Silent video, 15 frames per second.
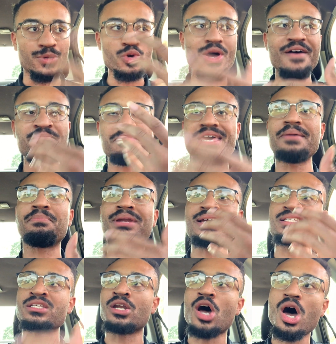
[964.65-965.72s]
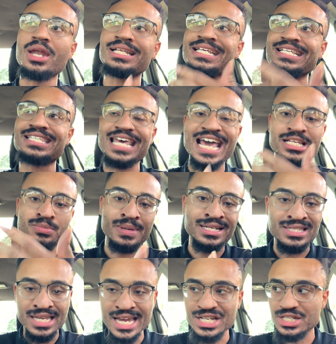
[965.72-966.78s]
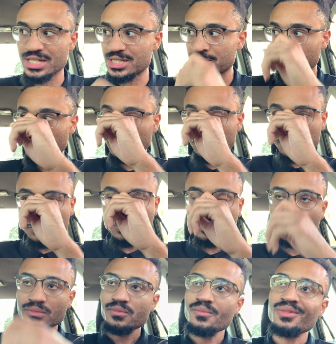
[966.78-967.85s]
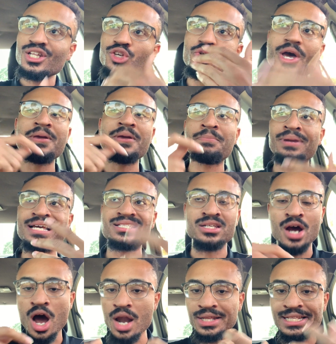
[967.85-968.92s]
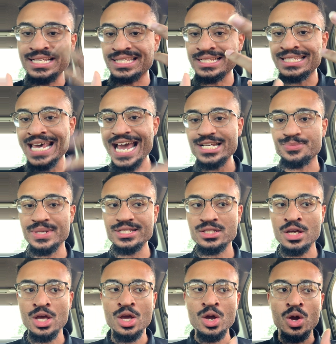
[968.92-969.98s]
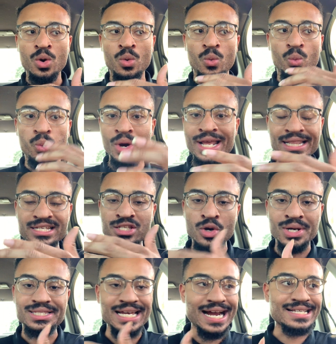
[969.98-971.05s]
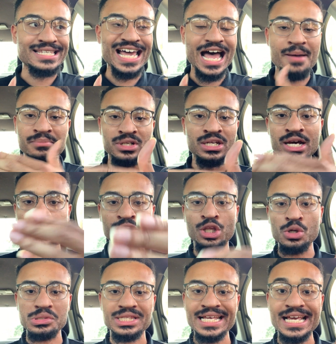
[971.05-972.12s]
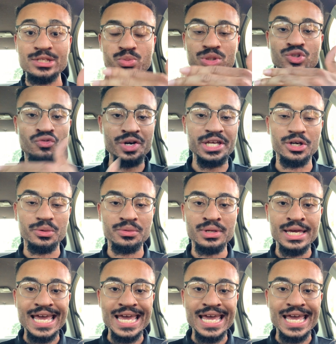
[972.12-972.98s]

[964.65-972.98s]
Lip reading: You have been placing all of these expectations. You placing all of these attachments when this whole entire time none of those things was real.